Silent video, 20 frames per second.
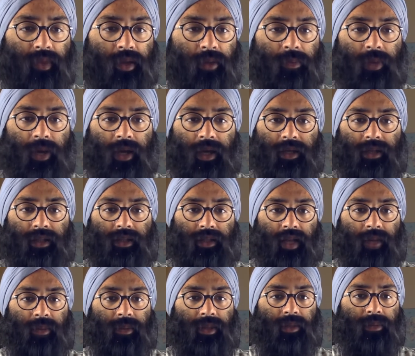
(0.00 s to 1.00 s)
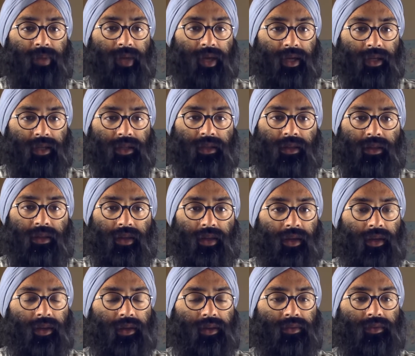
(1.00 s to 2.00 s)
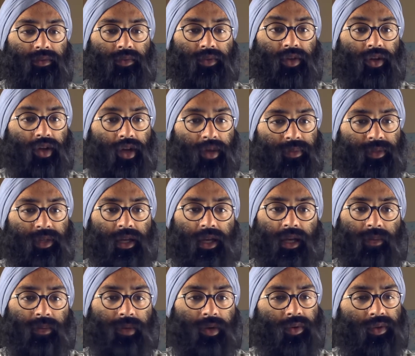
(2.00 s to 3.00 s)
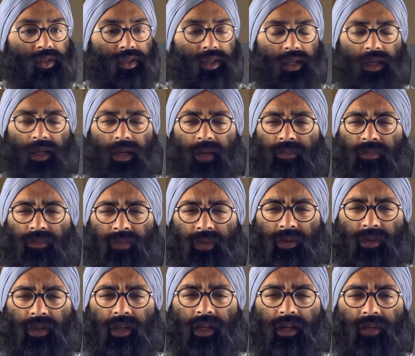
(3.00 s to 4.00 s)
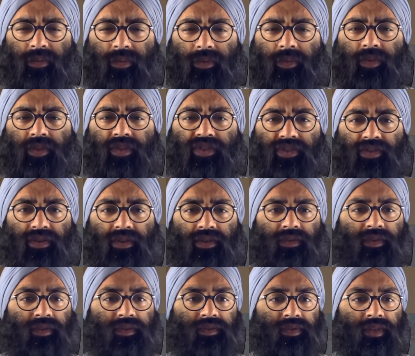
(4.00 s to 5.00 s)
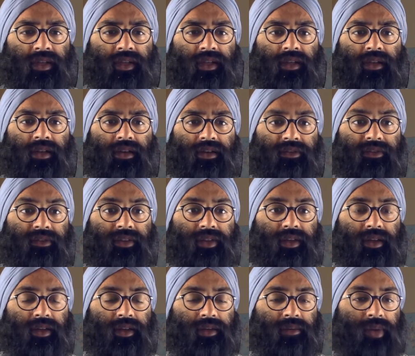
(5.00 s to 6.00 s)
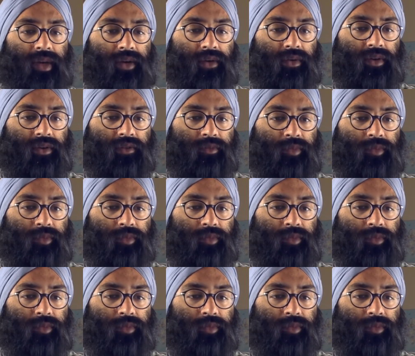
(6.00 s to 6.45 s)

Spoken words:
buying us time in the bank to think. When you're up time, always think I'm building up a reserve of thinking power, of